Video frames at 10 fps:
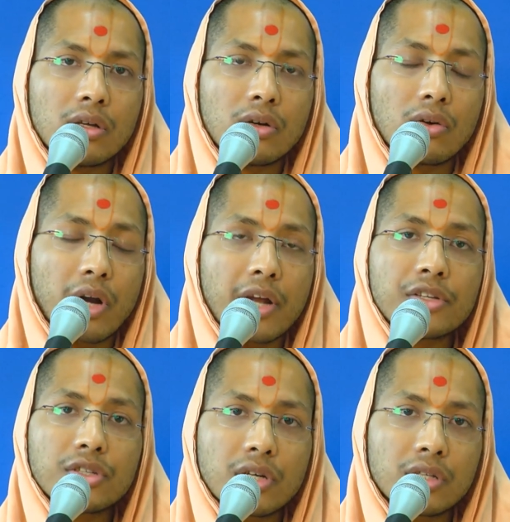or any
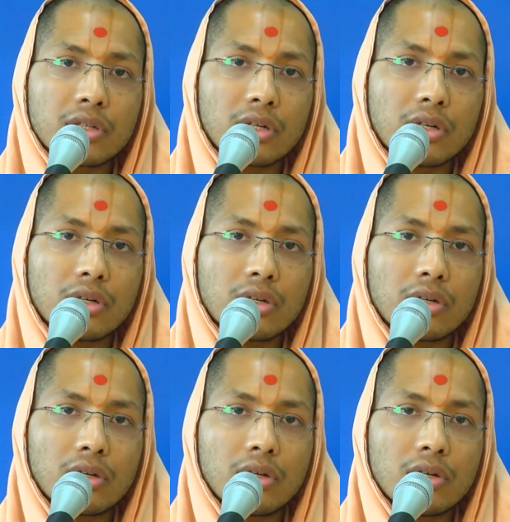Charitra
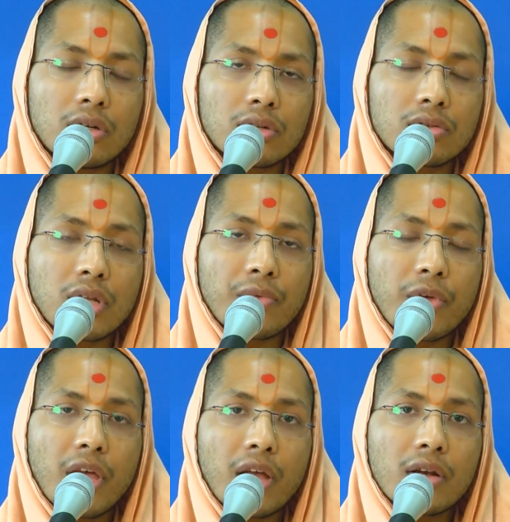so that
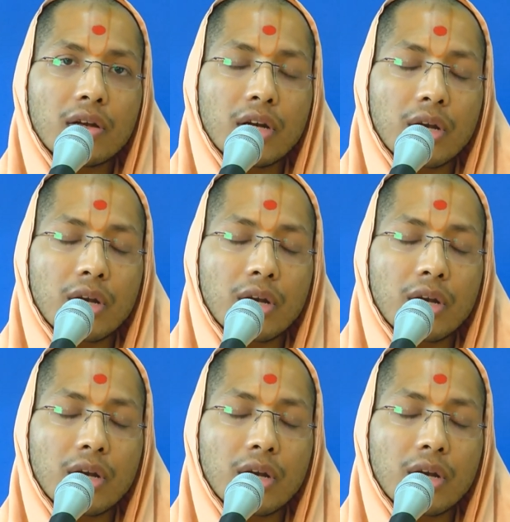we can